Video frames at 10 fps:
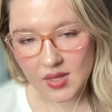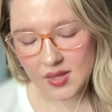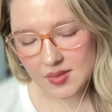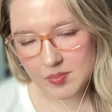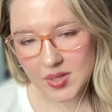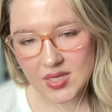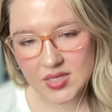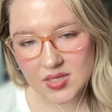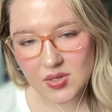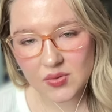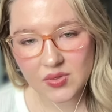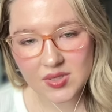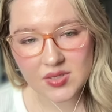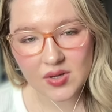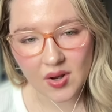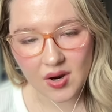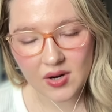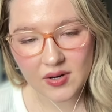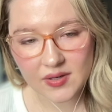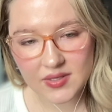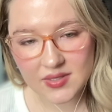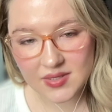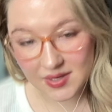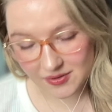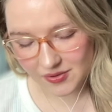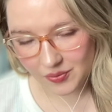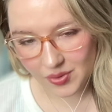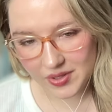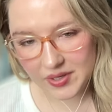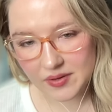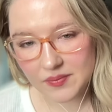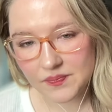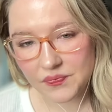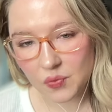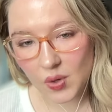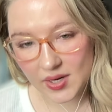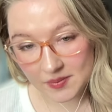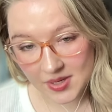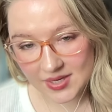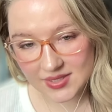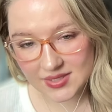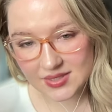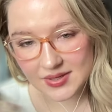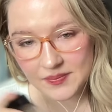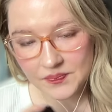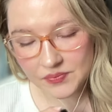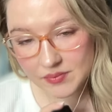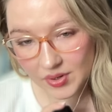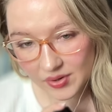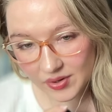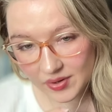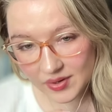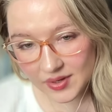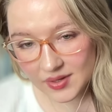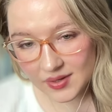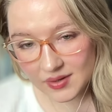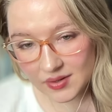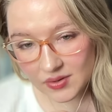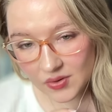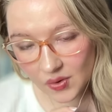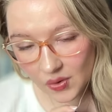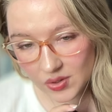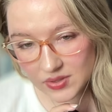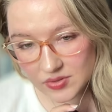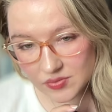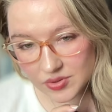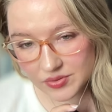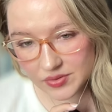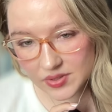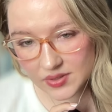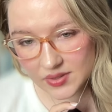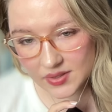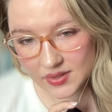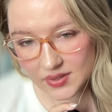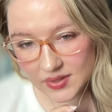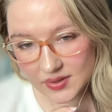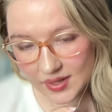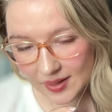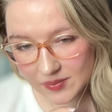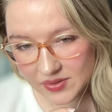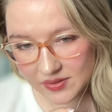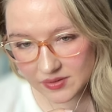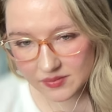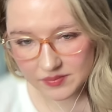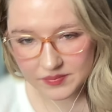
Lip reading: and the base notes are sandalwood, white musk, myrrh, orris root, and labdanum.